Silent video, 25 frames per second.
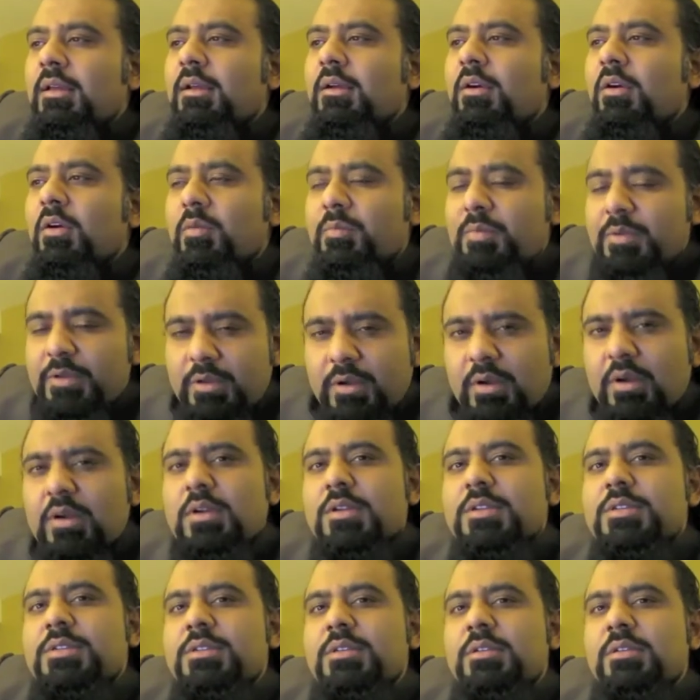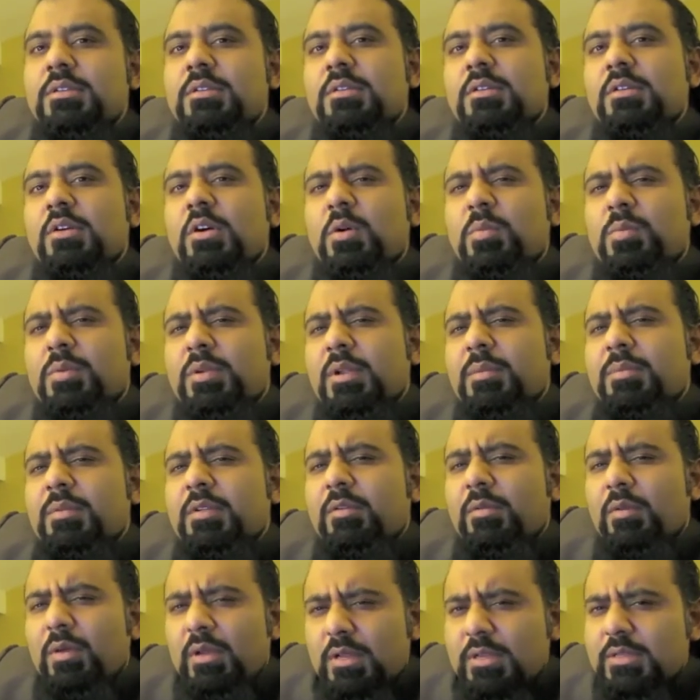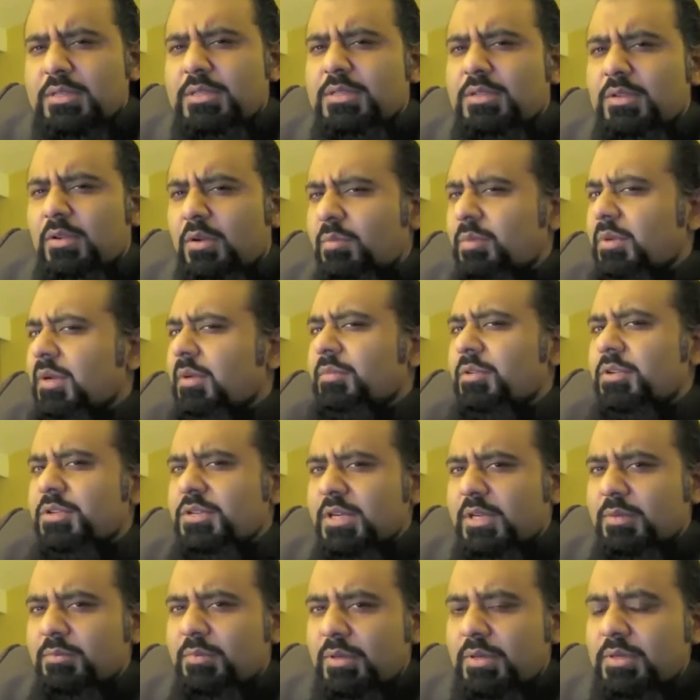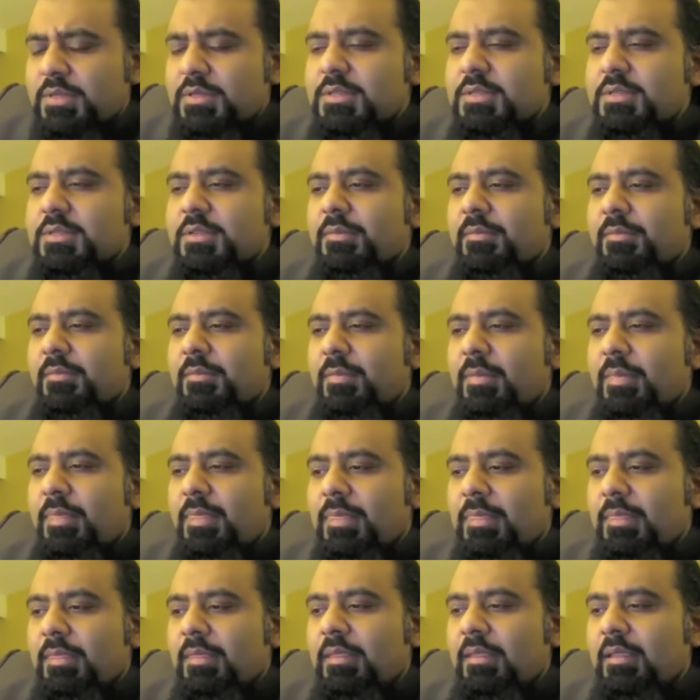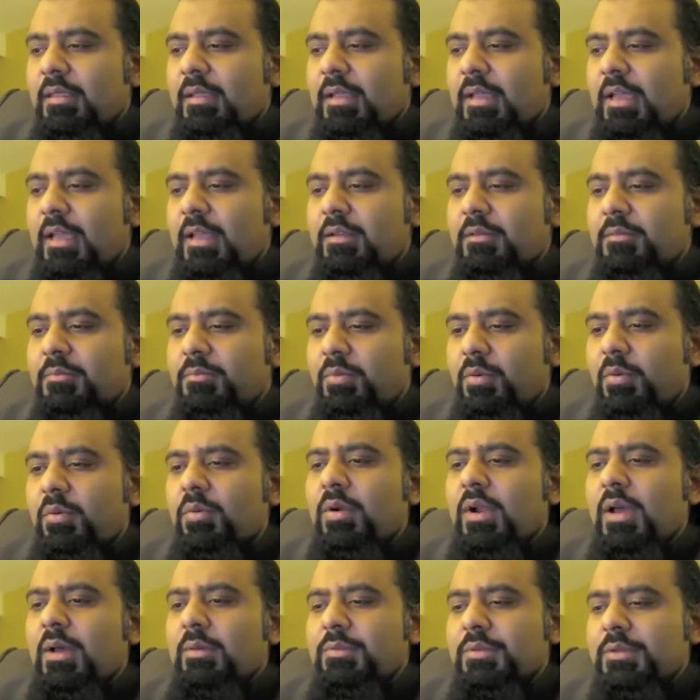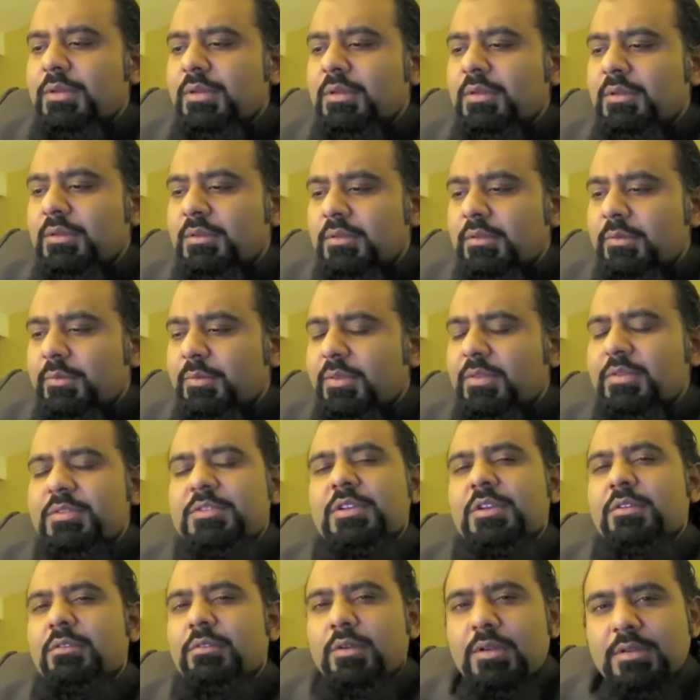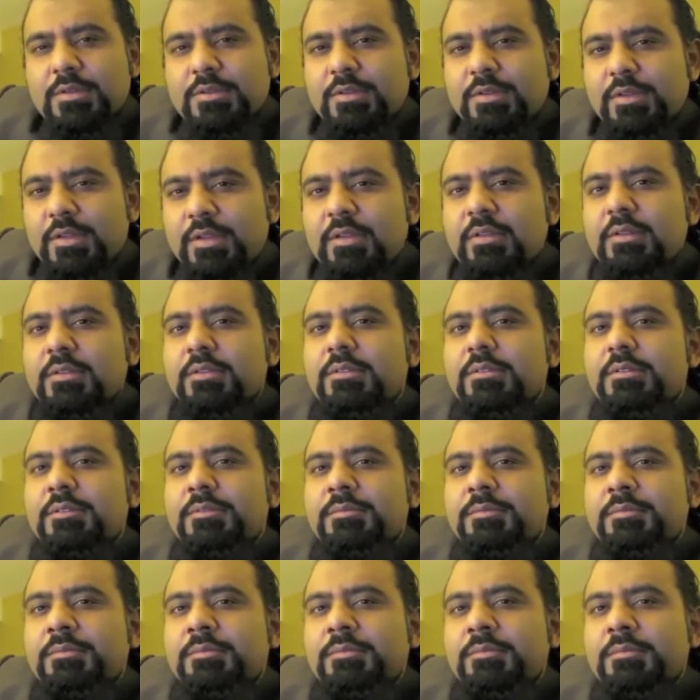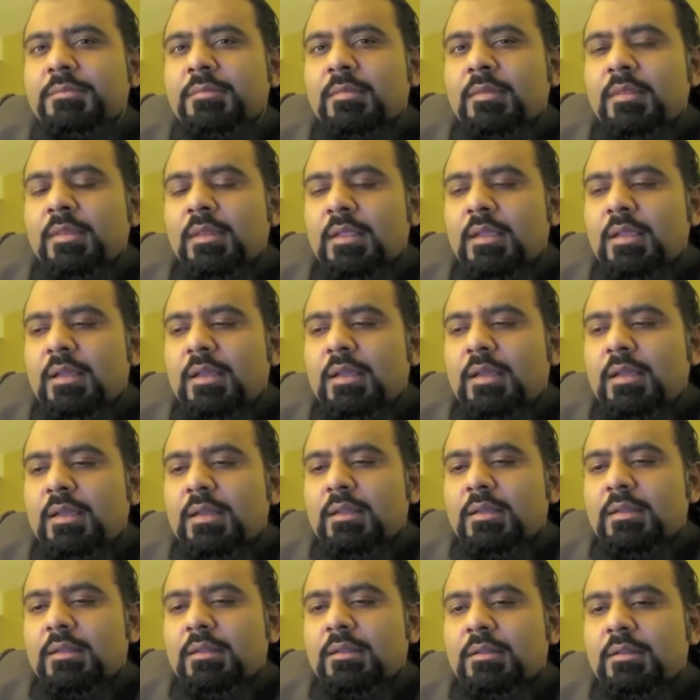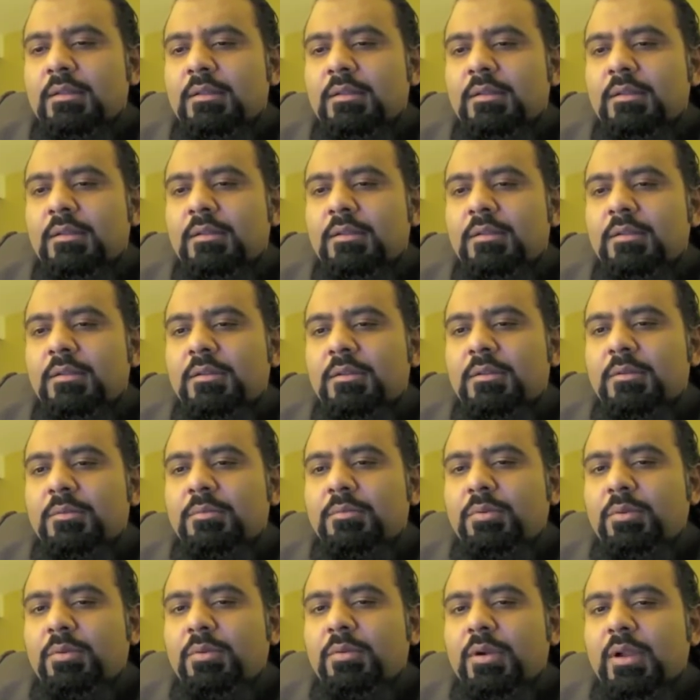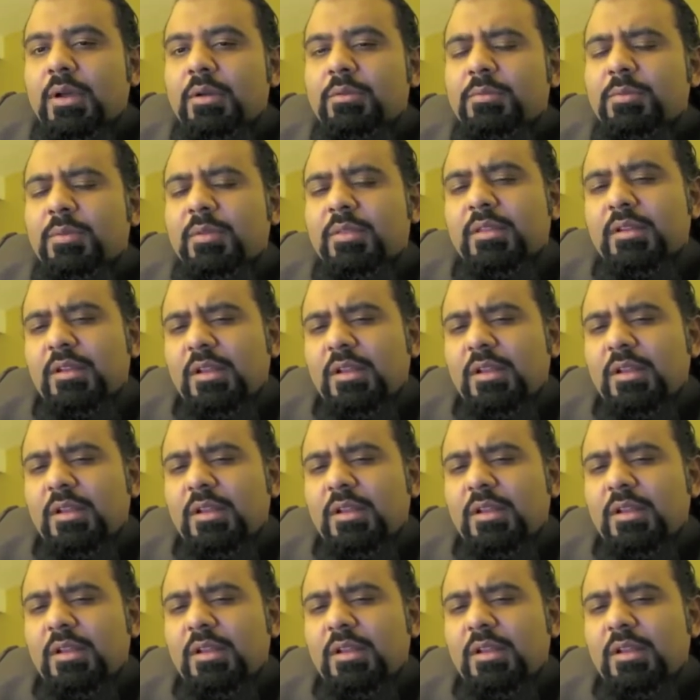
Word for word: open your hearts open up your wallets open up your checkbooks and pour out with generosity, and um, pour out with